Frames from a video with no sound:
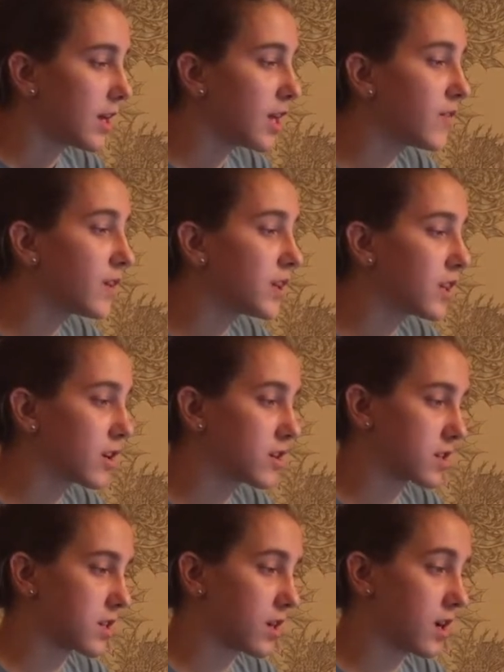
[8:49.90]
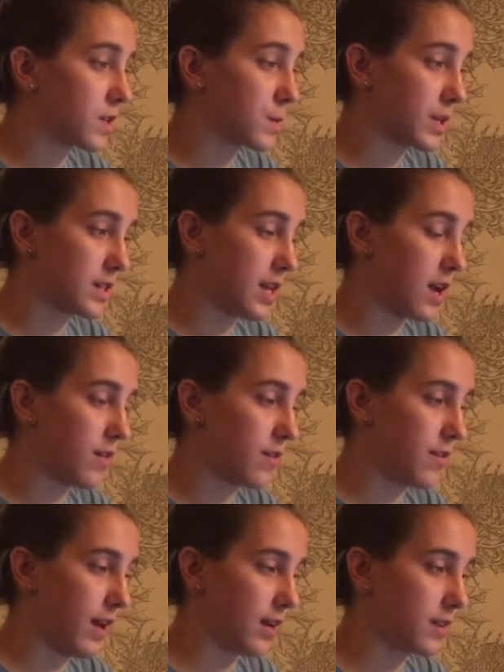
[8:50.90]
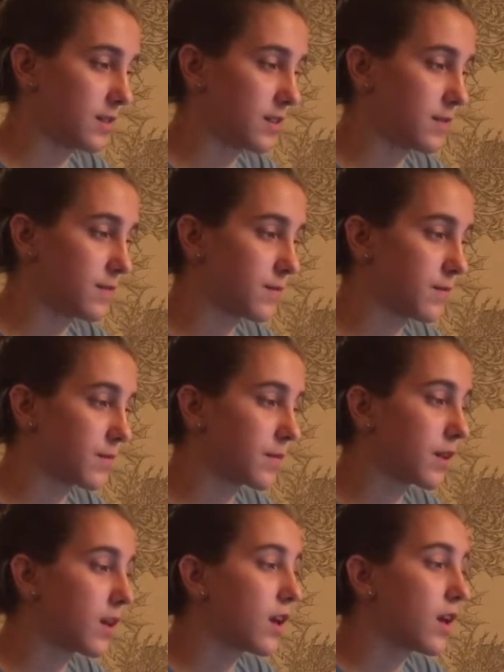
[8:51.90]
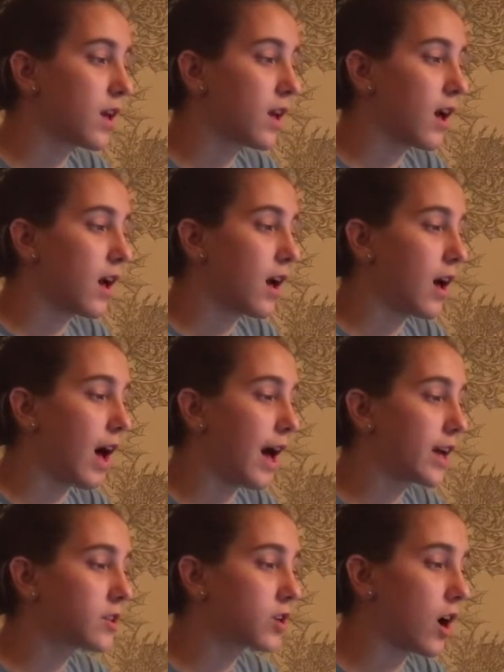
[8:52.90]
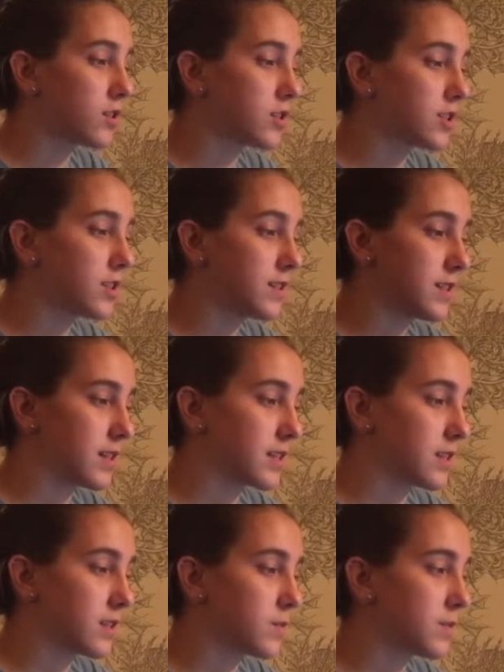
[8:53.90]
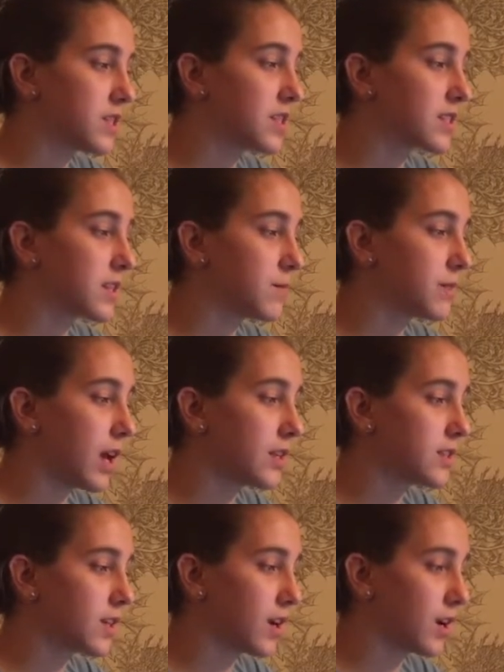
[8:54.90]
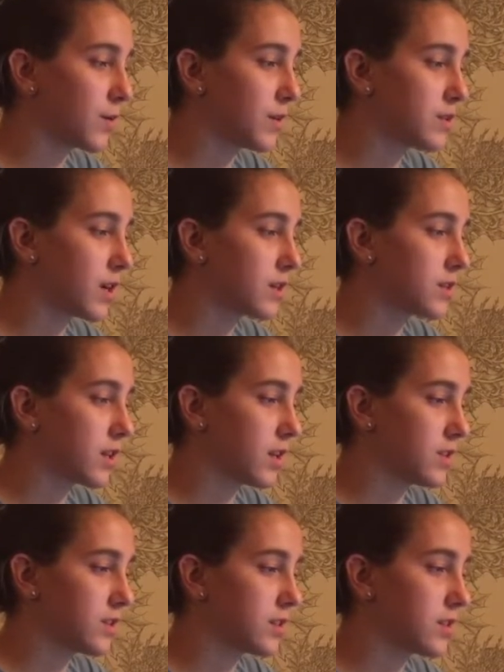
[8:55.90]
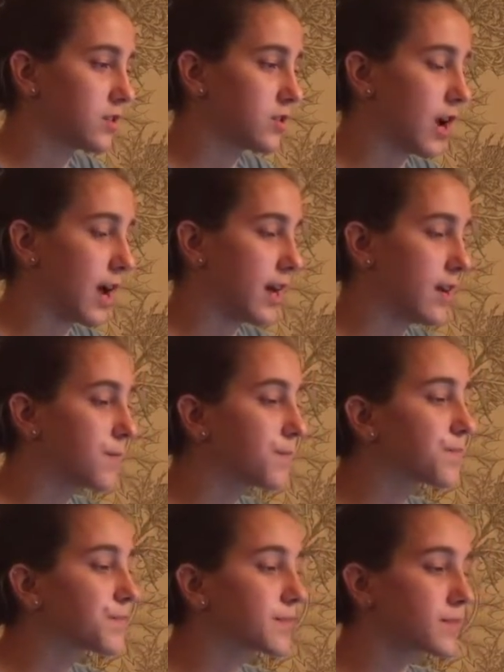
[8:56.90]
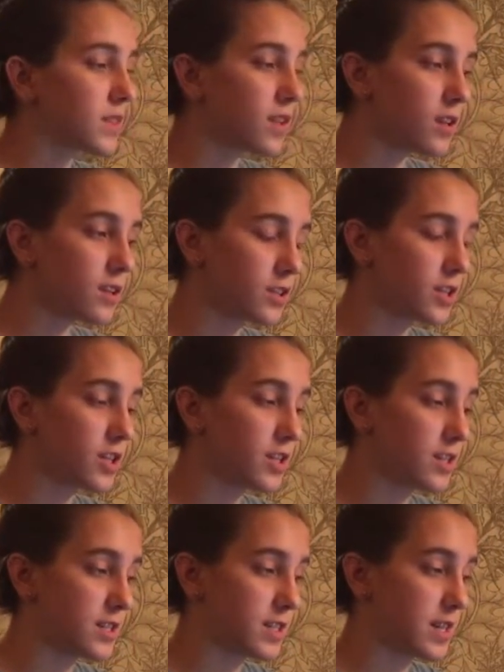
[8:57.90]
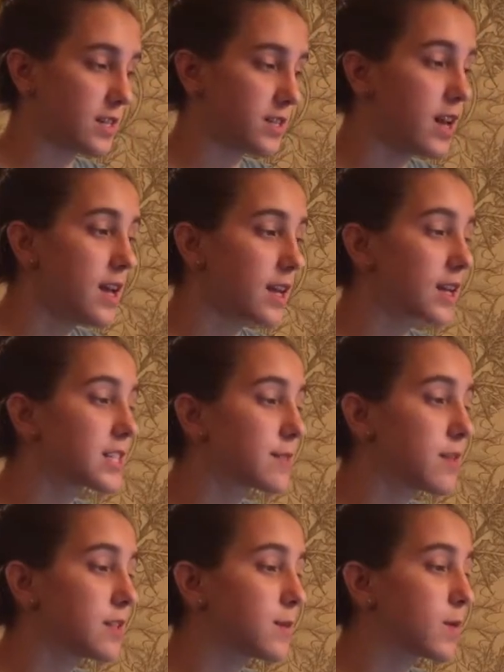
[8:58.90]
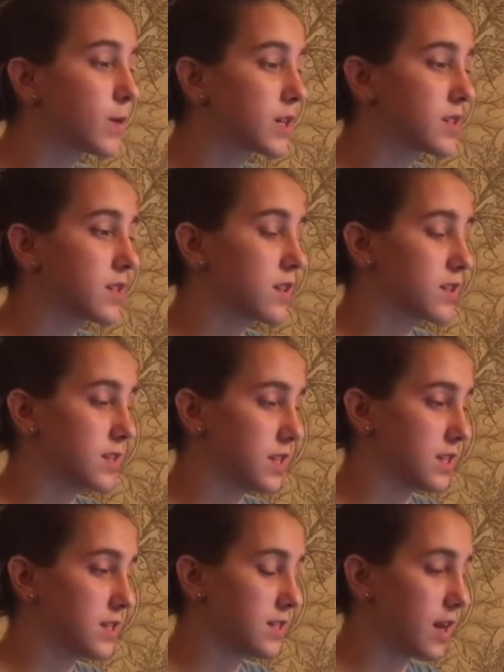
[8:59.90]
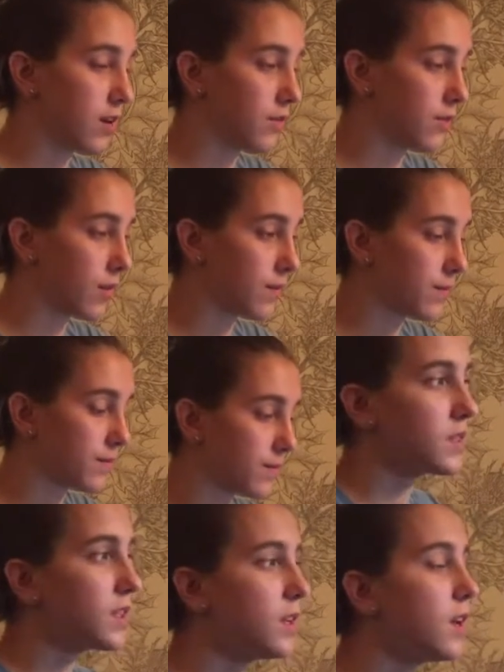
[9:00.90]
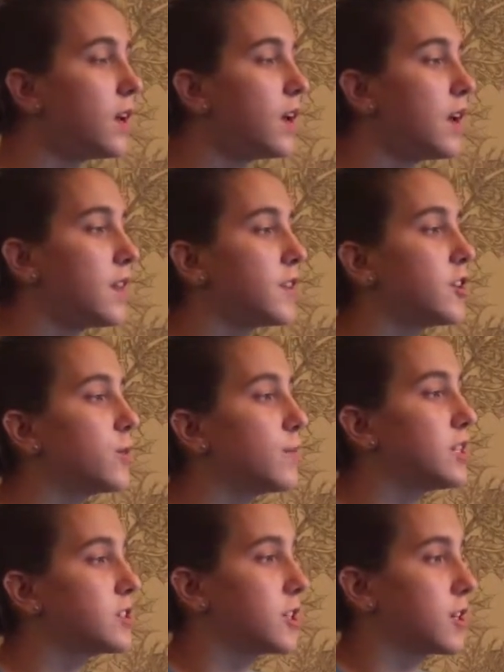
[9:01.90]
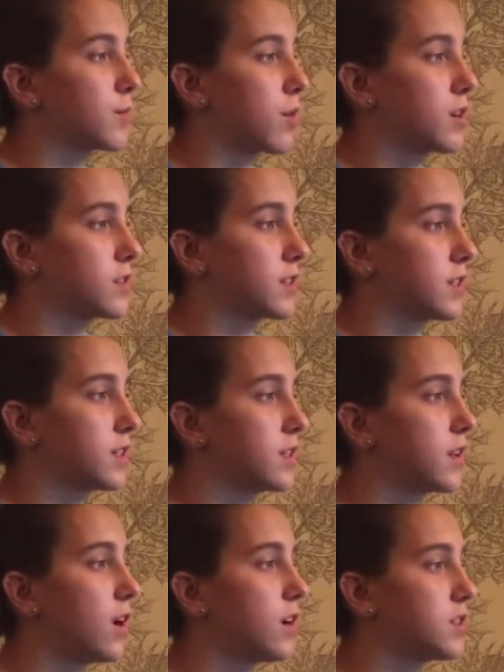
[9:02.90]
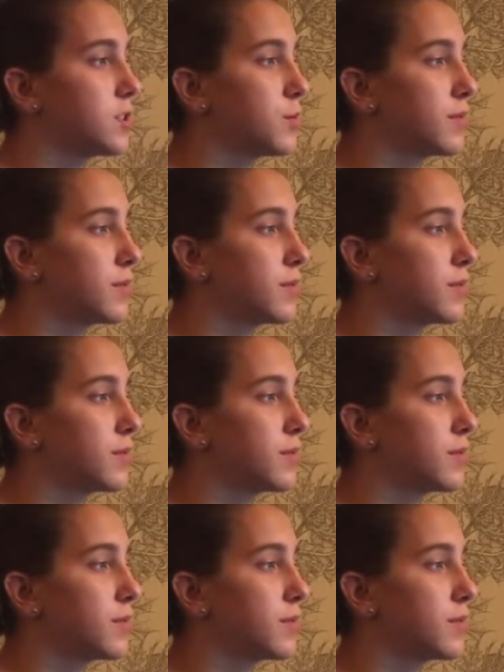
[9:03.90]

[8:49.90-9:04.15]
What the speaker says: Even cures can cause worse health effects. Iatrogenic diseases, which can sometimes occur when drugs are used to try to cure a disease, can sometimes be worse than the disease itself. The Human Genome Project can also